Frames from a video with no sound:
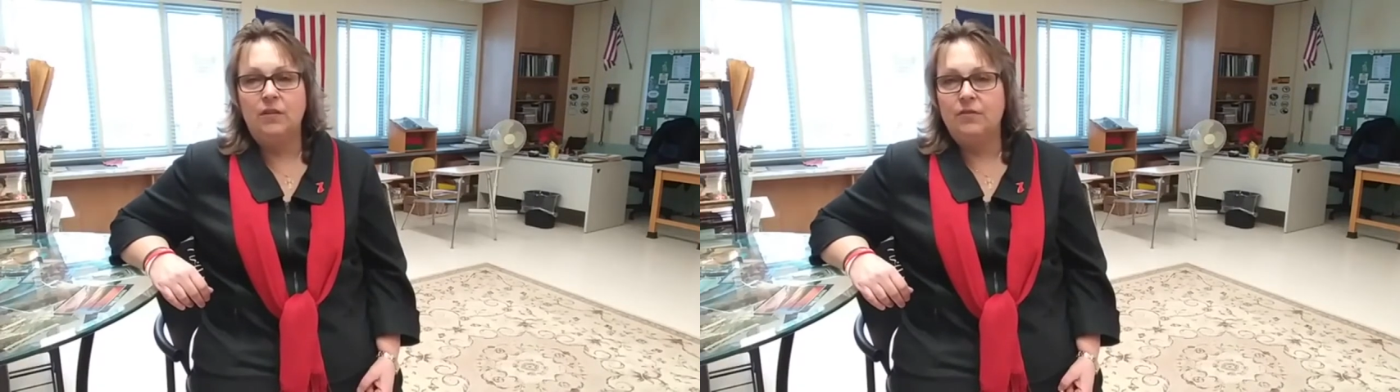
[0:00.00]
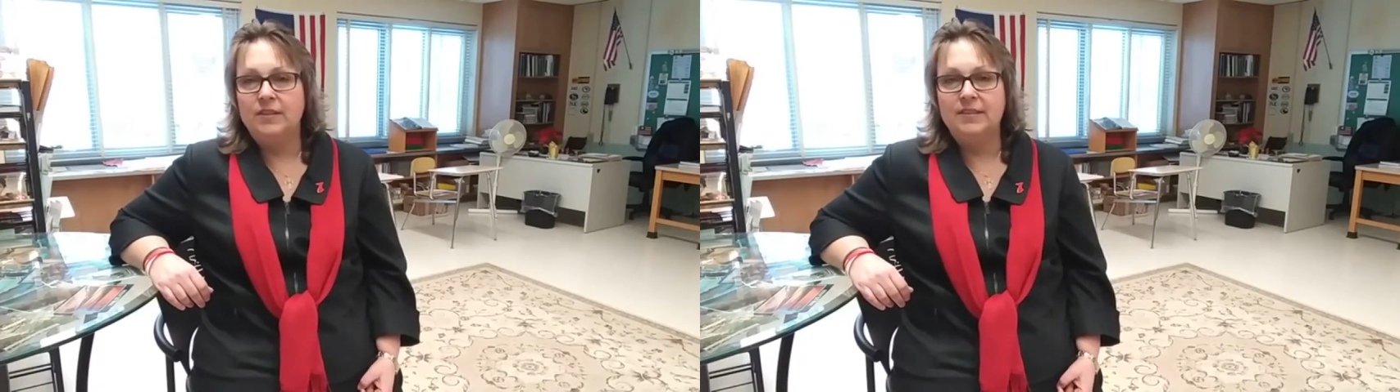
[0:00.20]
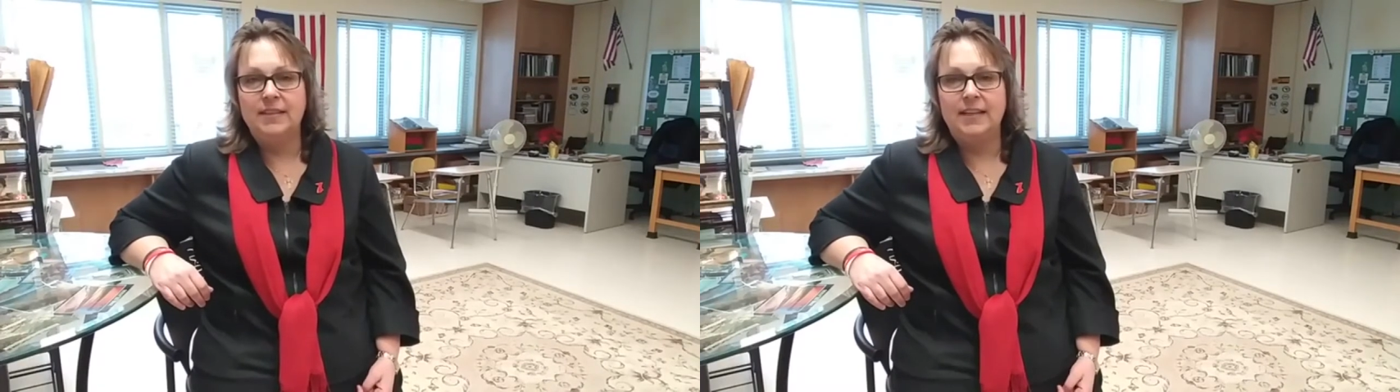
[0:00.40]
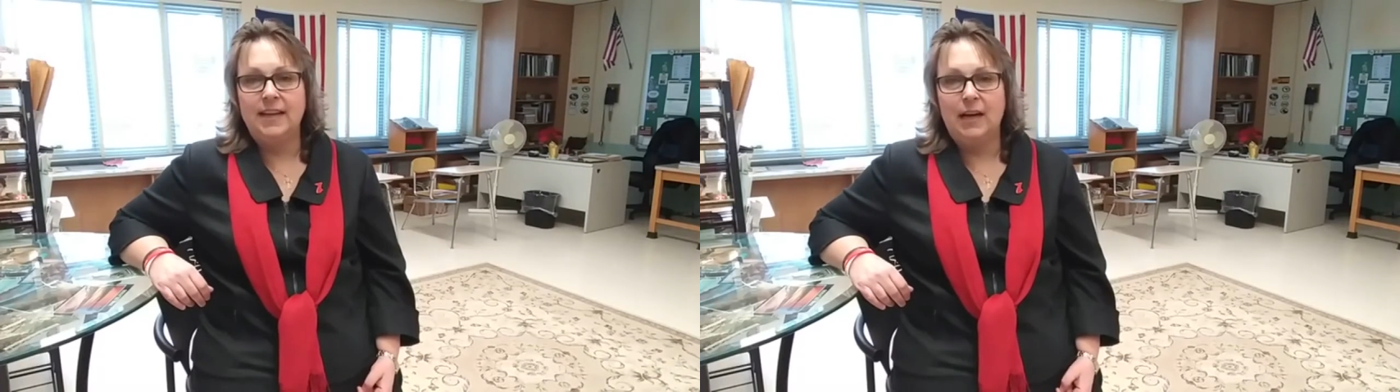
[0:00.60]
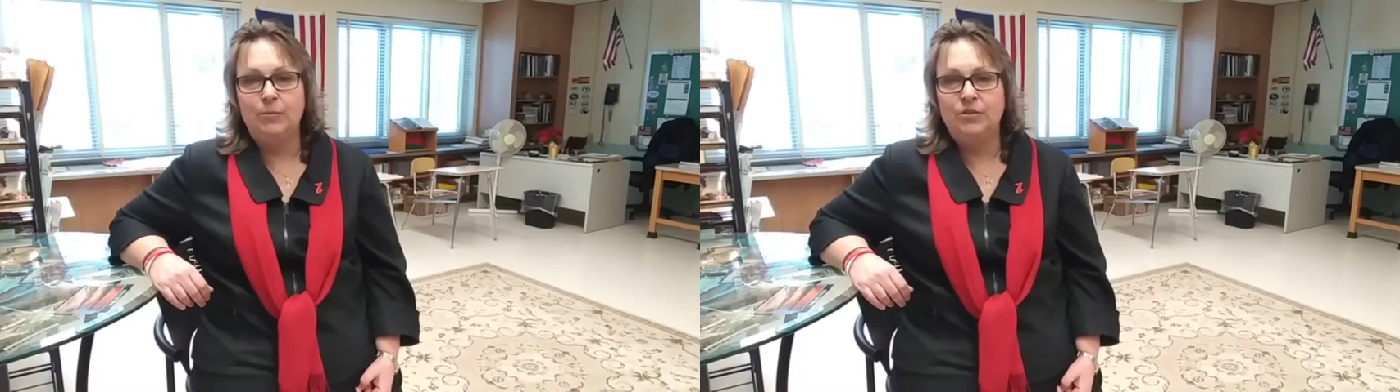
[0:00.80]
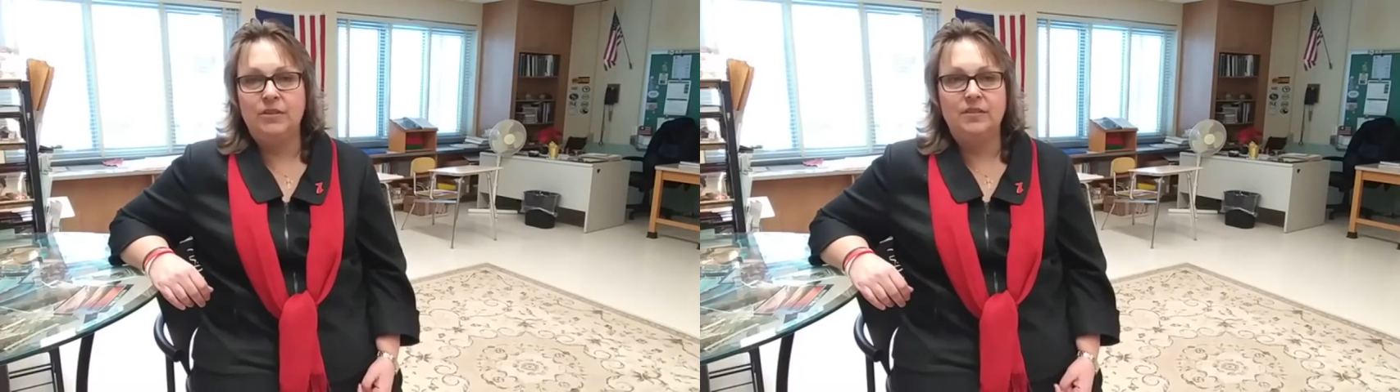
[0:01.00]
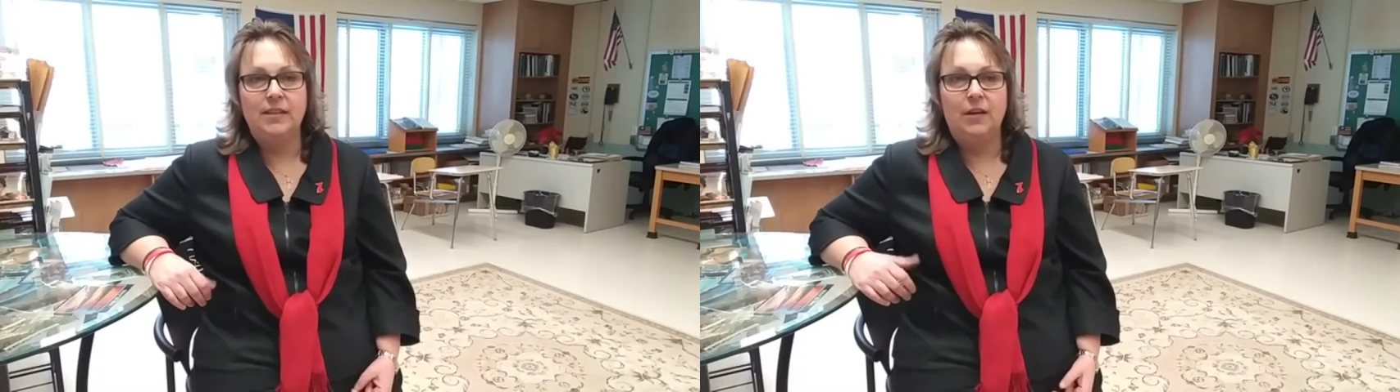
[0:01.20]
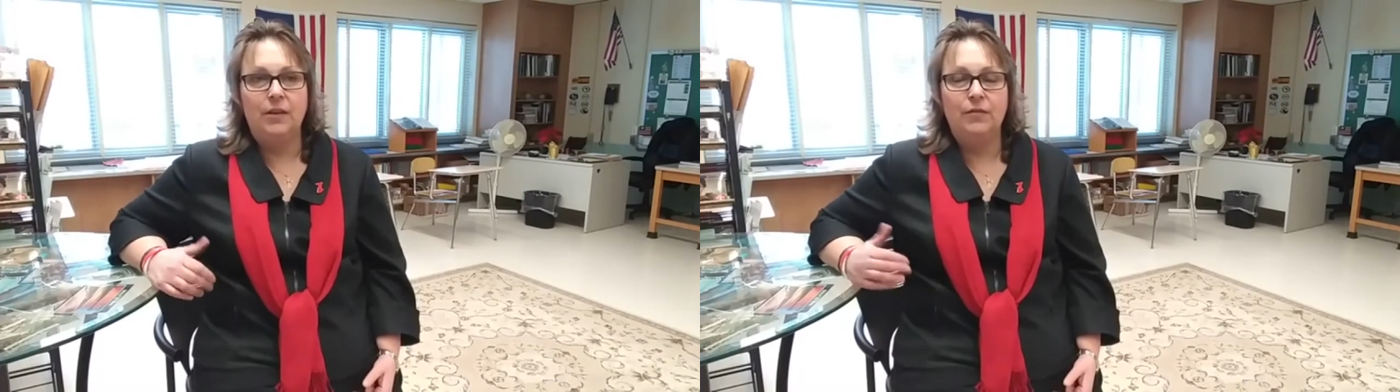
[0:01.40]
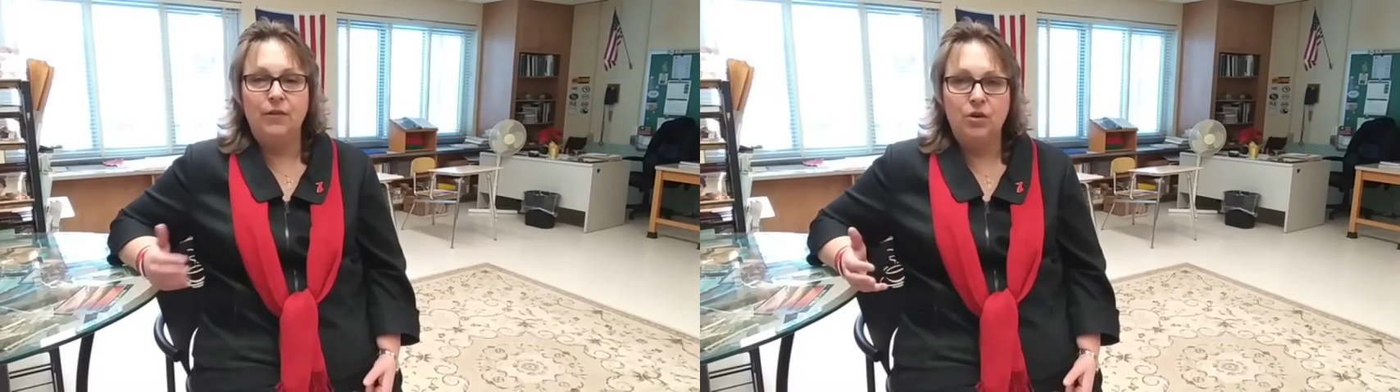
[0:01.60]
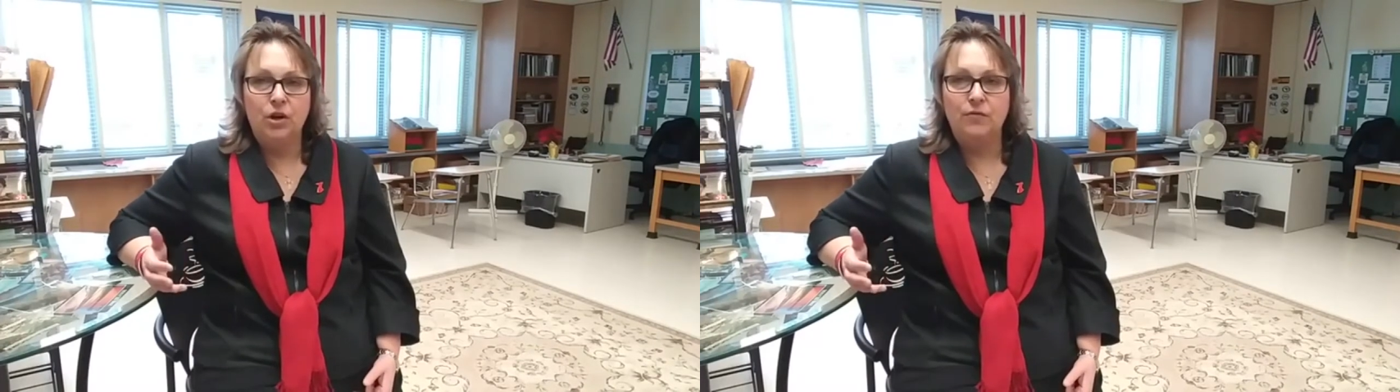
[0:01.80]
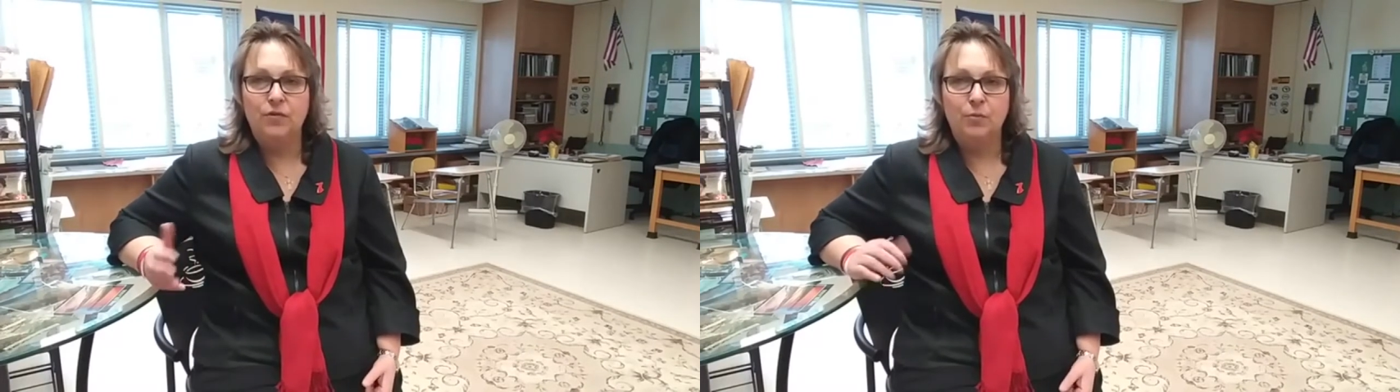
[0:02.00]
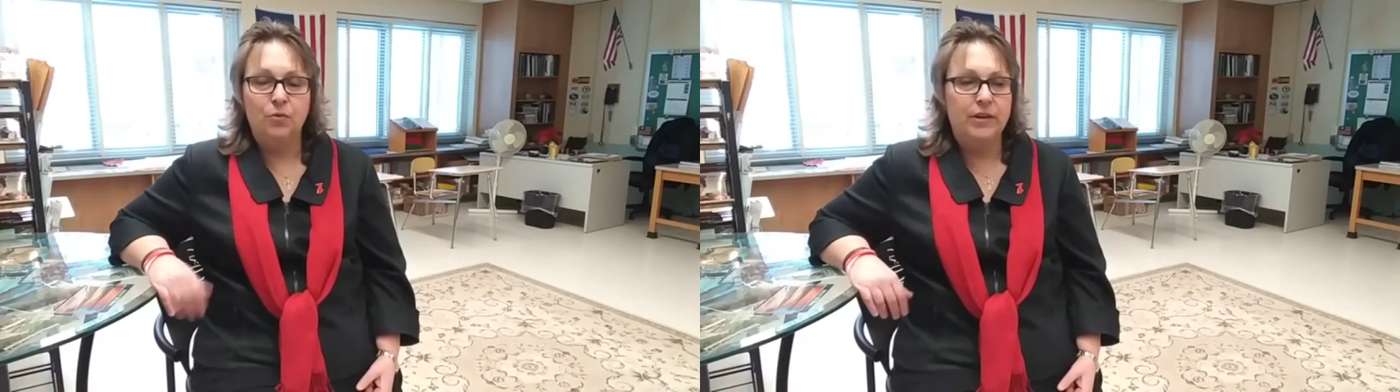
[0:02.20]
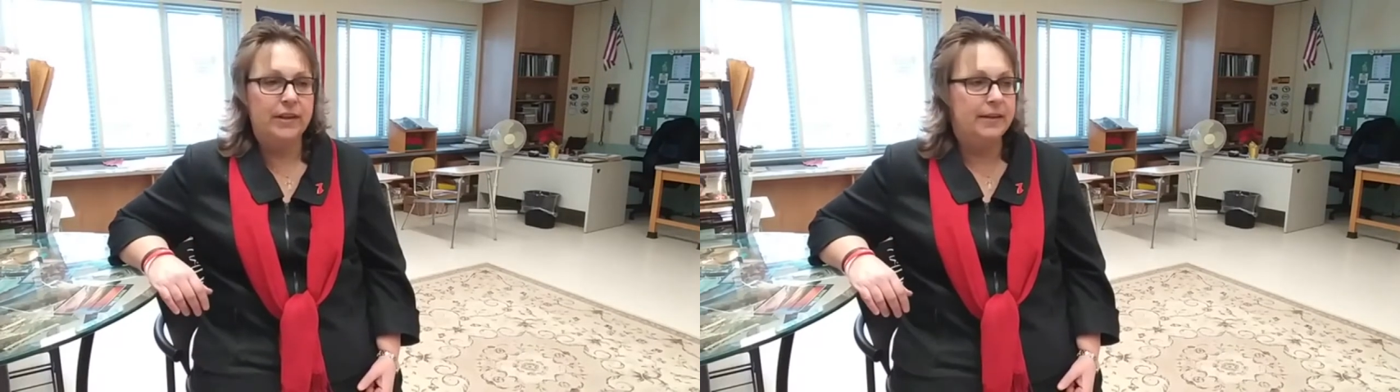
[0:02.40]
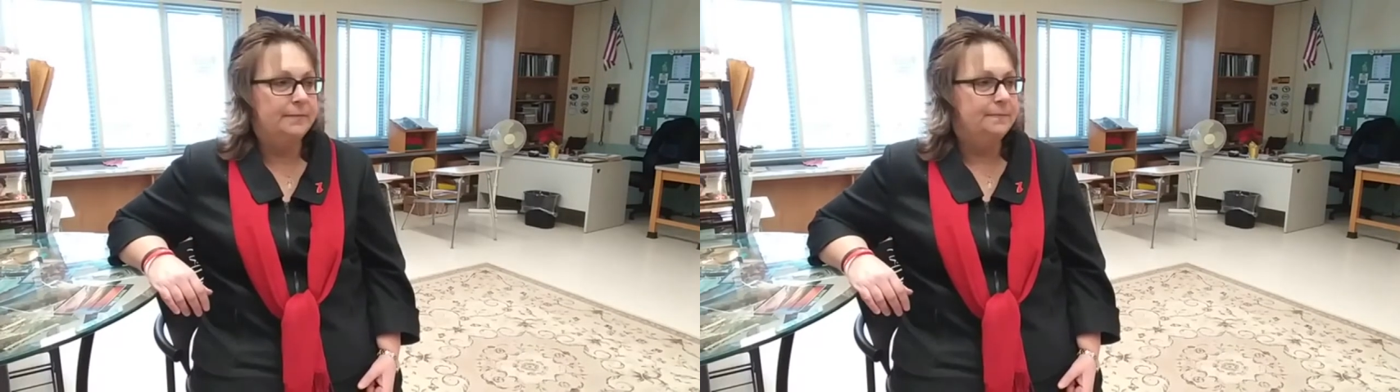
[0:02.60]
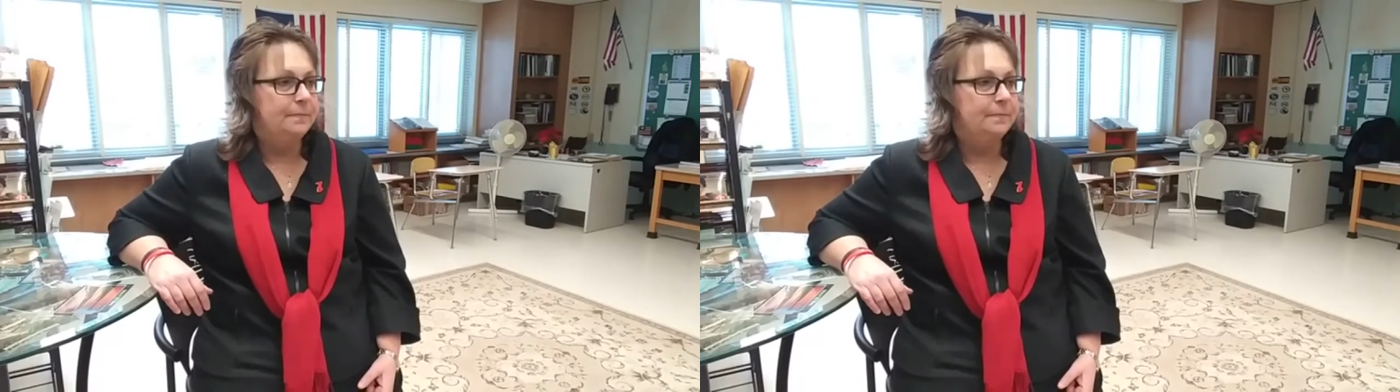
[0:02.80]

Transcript: loved the seating options and how they felt comfortable with it.